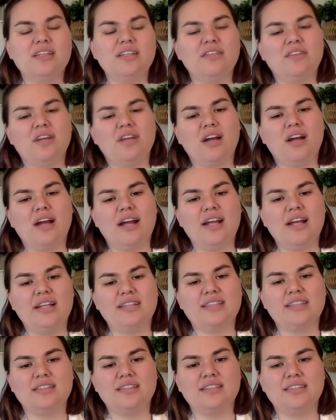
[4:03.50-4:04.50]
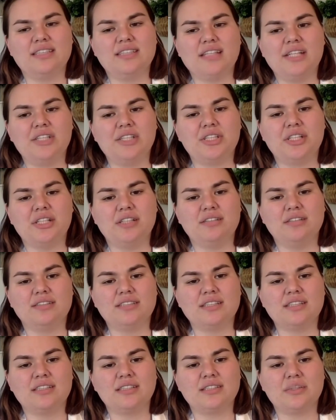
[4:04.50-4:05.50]
if there are any sensations
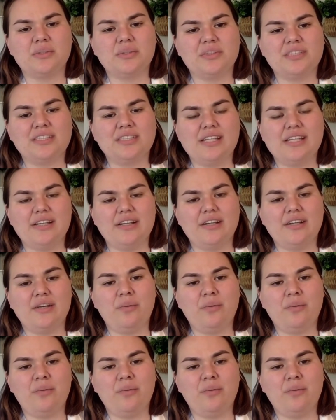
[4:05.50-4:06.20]
associated